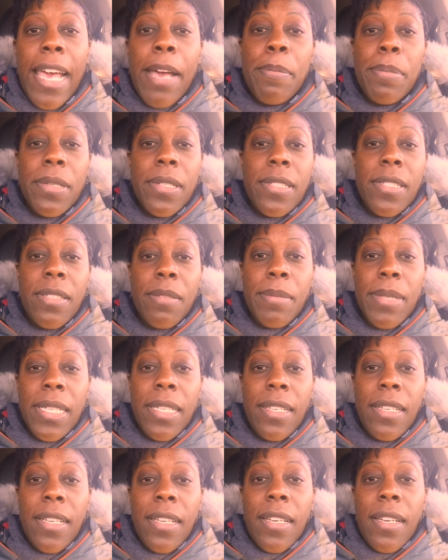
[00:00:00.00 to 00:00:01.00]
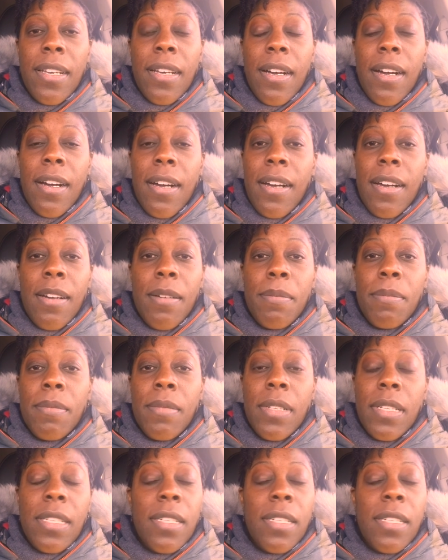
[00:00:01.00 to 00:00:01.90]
happened to me. Um,